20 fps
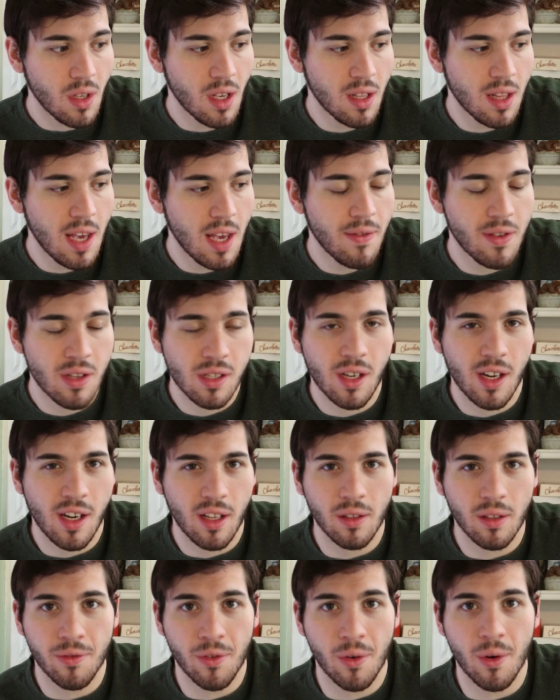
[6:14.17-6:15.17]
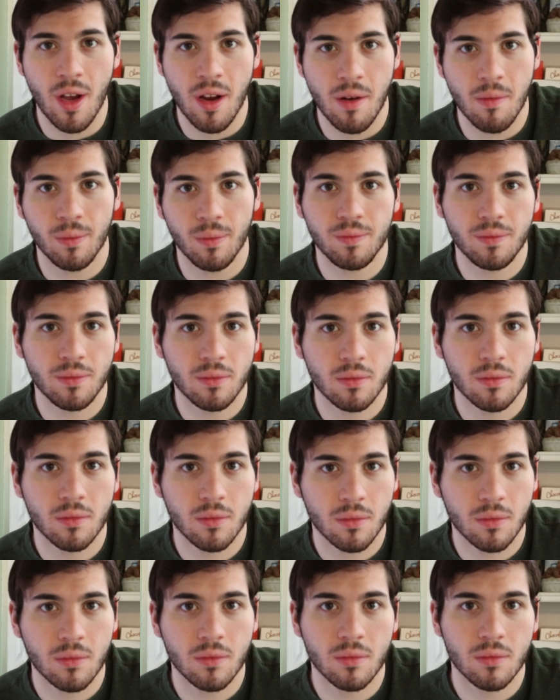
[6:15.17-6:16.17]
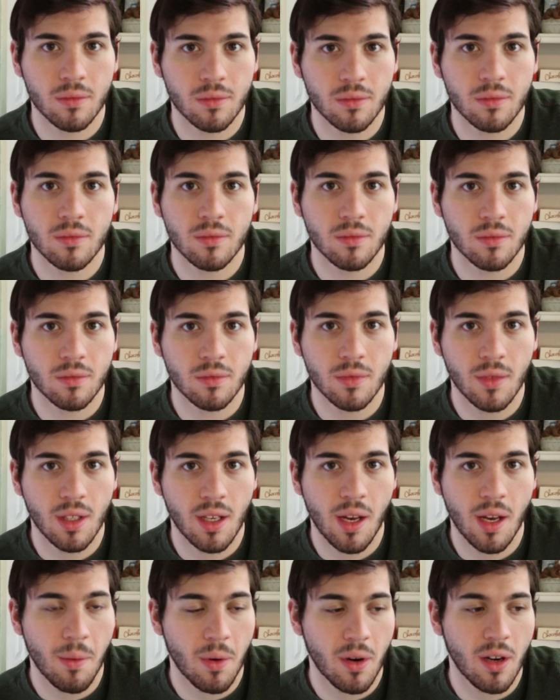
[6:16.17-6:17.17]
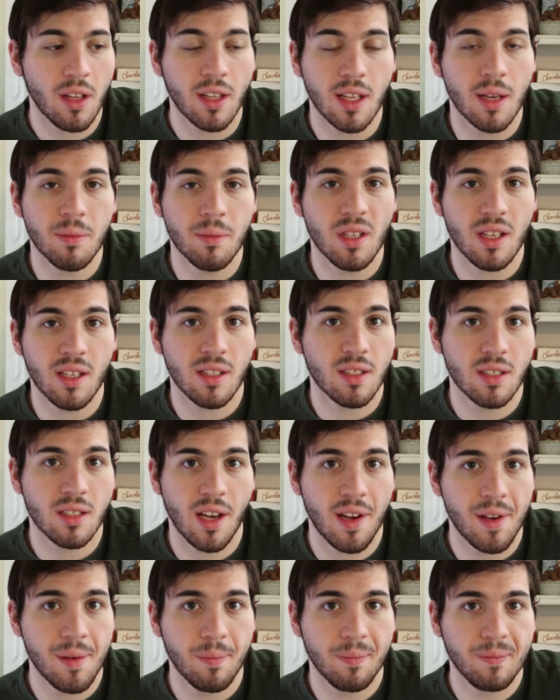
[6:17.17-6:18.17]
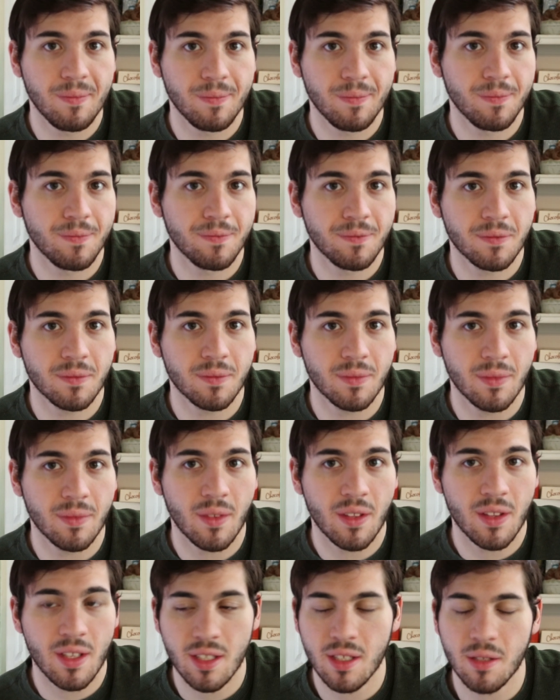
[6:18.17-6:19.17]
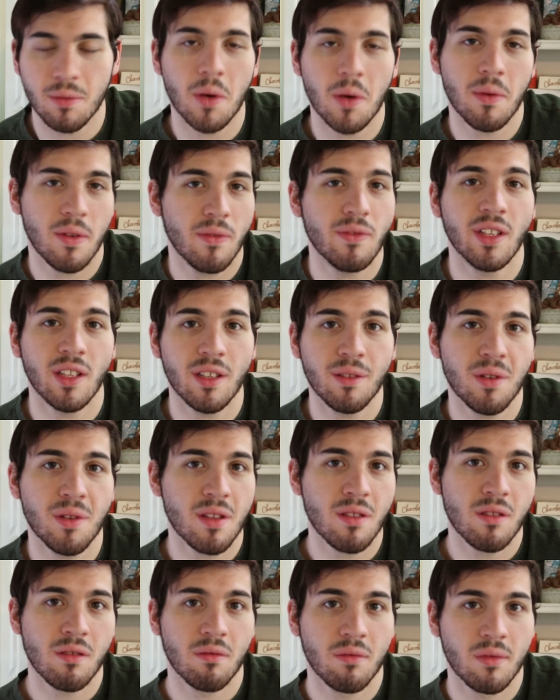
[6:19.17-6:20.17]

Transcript: Life is a hollow void, and we're all empty inside, and this is what we fill it with.